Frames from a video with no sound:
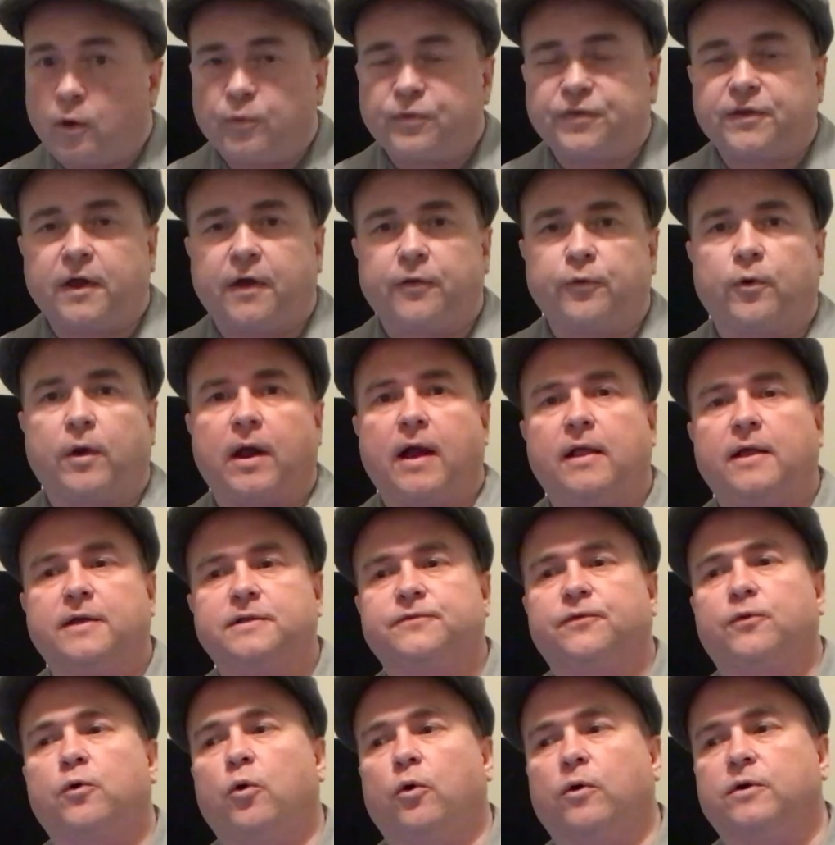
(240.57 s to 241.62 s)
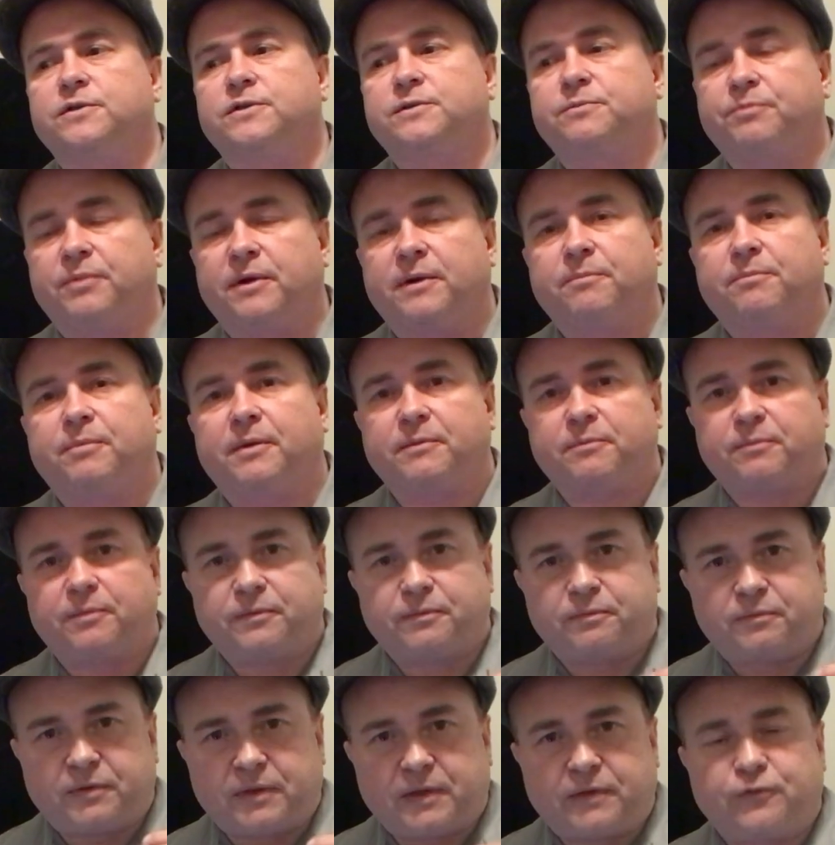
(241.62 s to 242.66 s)
with the other allies, of course, but
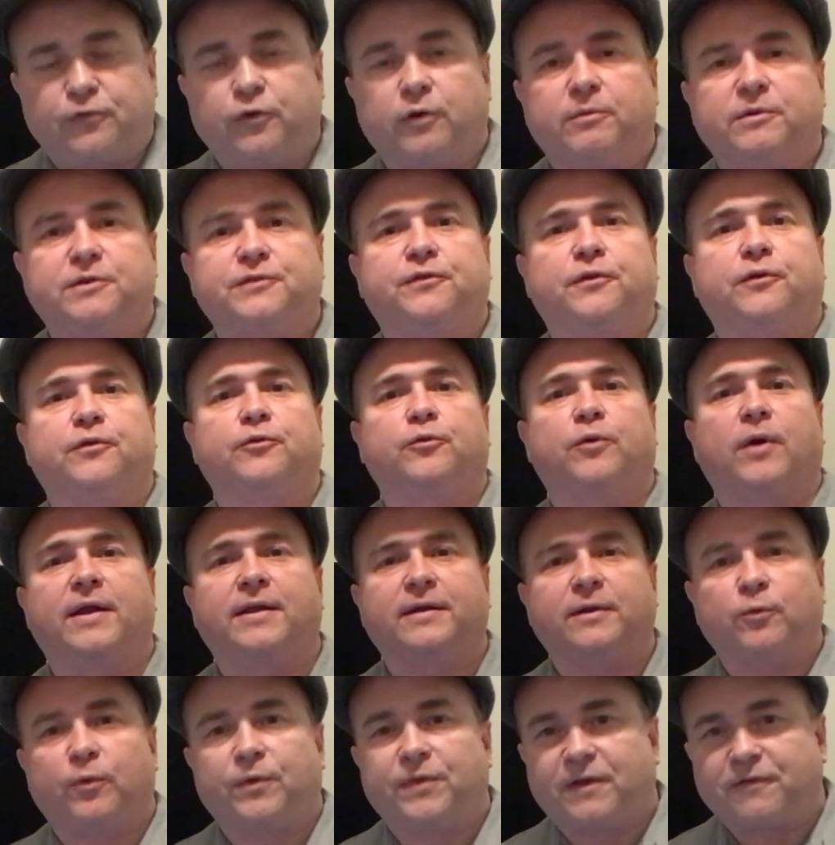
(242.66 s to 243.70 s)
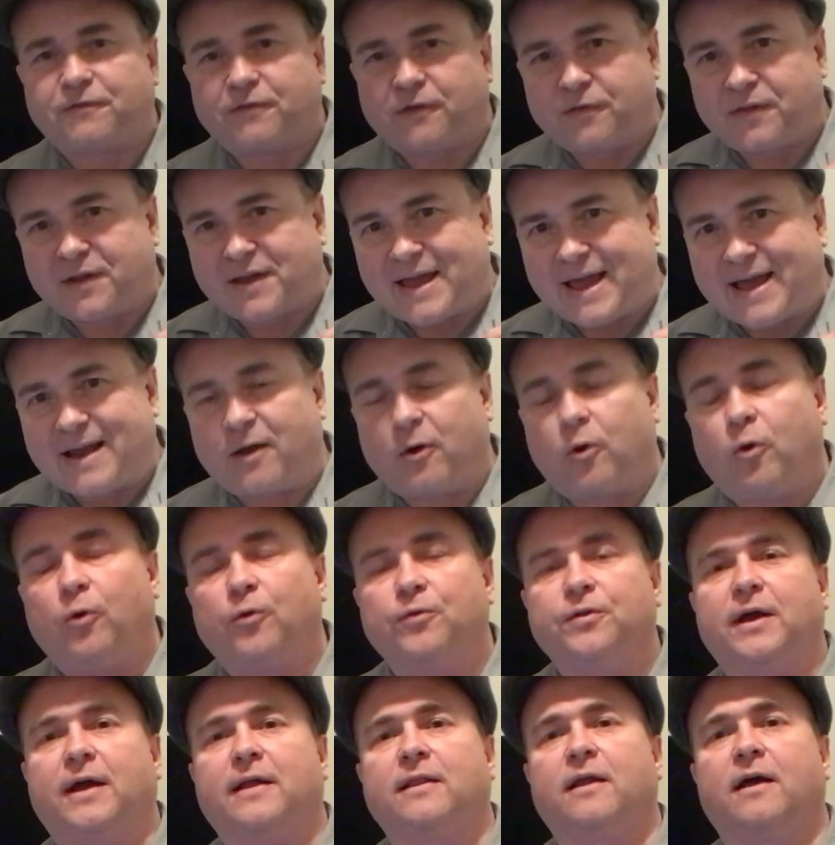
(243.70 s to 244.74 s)
the Germans feel threatened, and when they feel they cannot
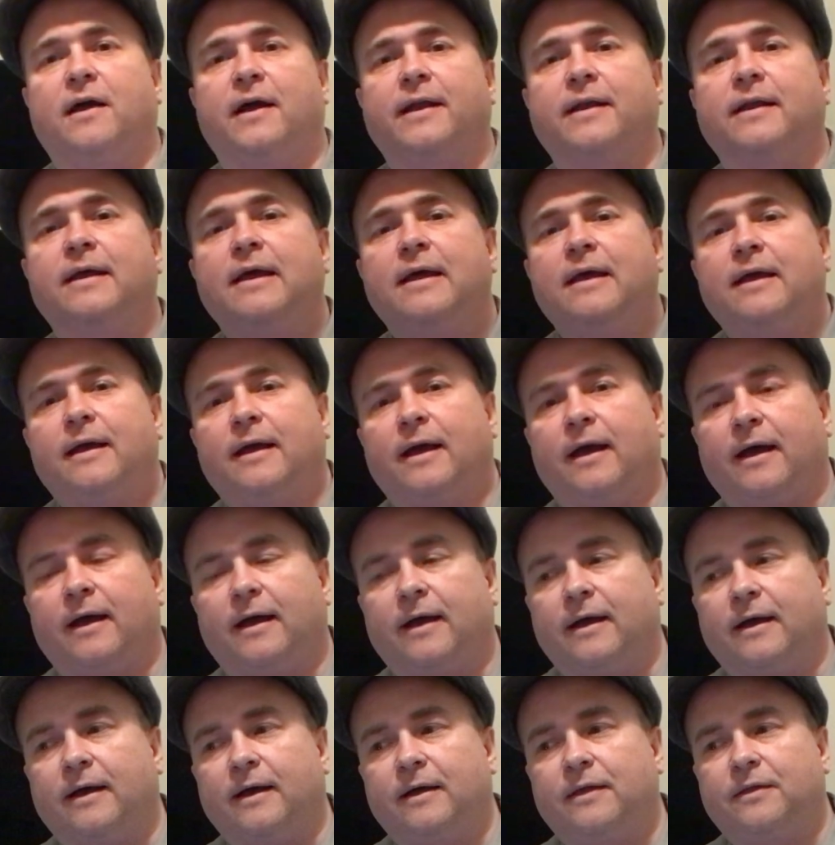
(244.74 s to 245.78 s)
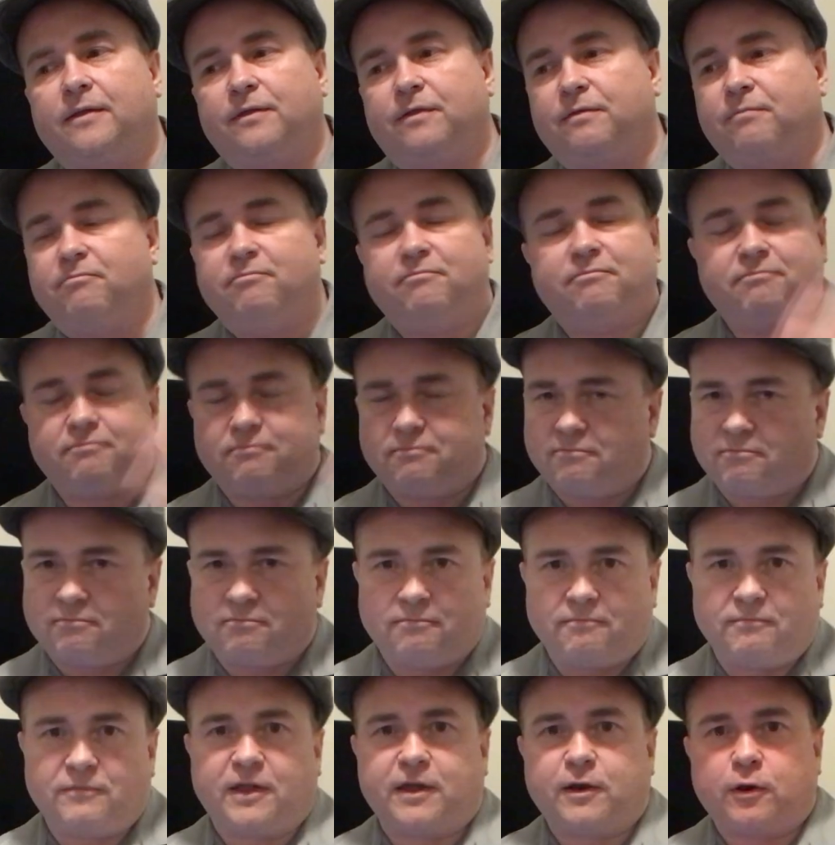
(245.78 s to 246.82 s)
hold that line,
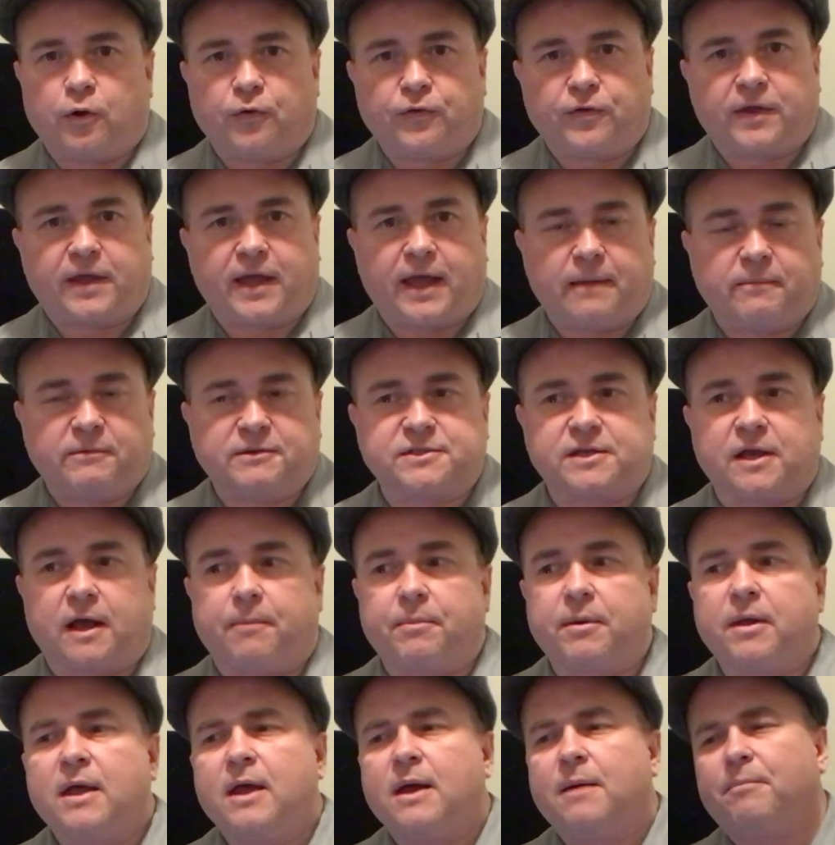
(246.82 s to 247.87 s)
they know the game is up.